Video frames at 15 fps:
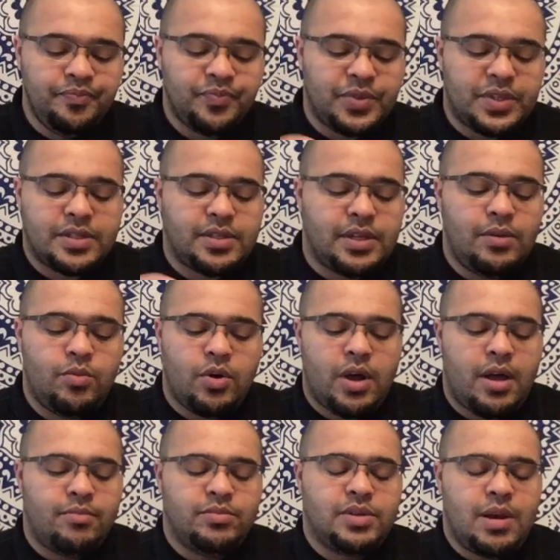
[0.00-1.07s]
to see what
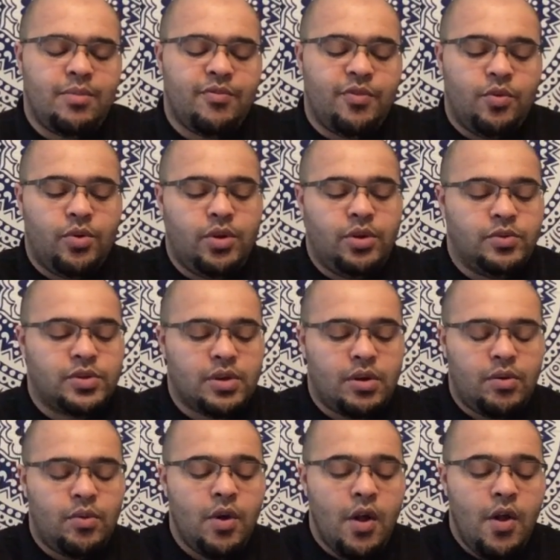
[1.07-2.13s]
comes up for you.
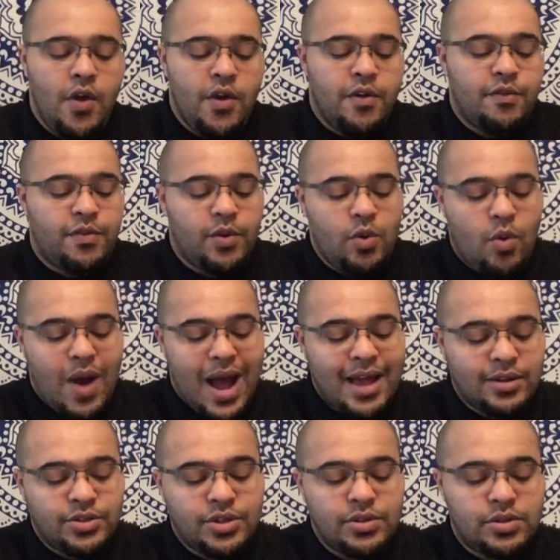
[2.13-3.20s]
So for your
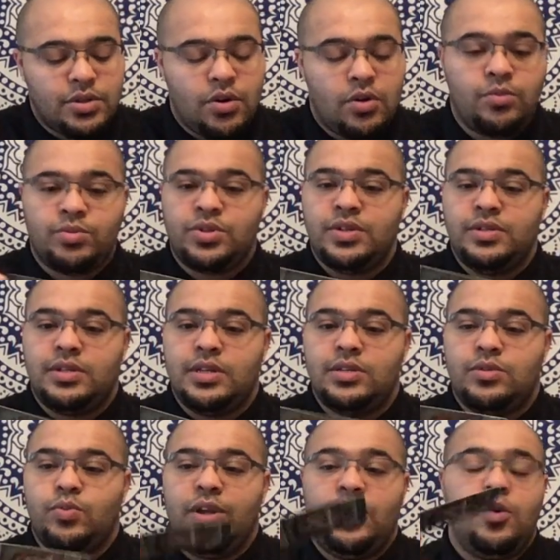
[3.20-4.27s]
actions and options
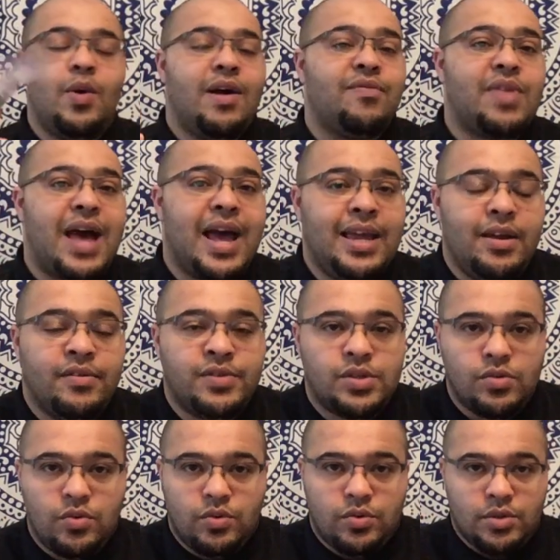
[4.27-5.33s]
this week, you have the Eight of
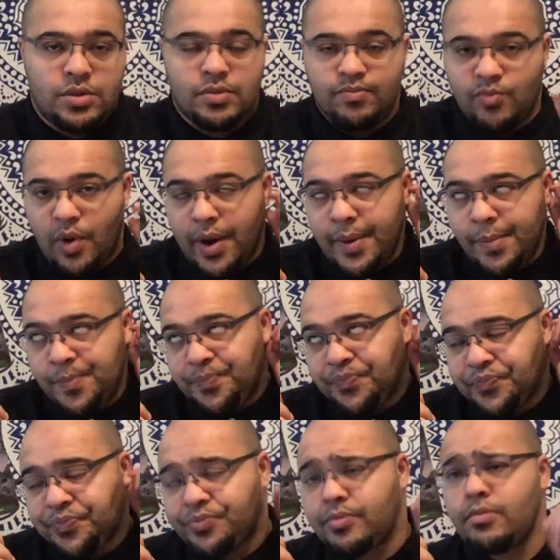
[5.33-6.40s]
Swords, right?
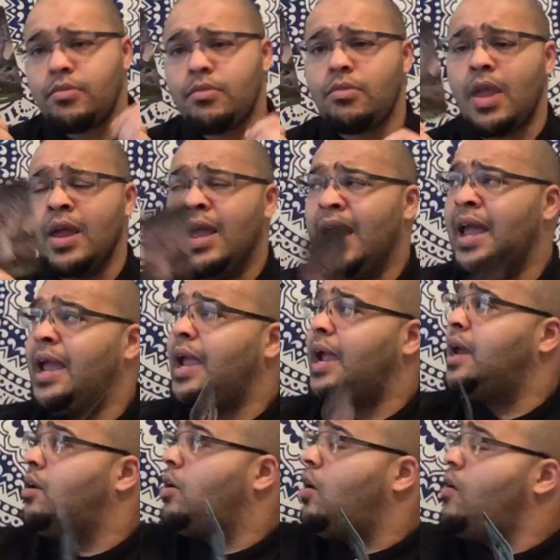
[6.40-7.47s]

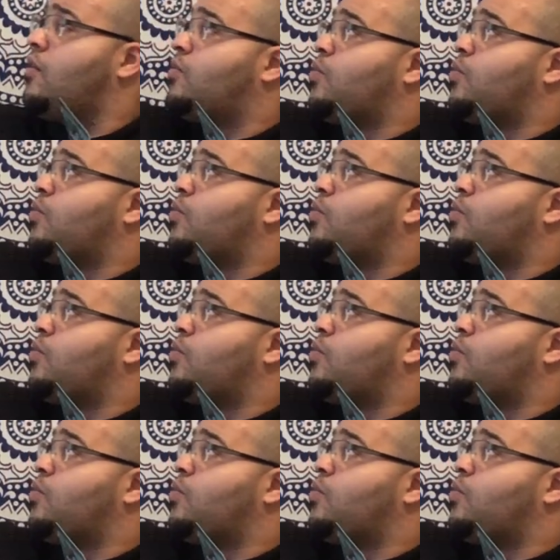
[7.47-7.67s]
In a lot of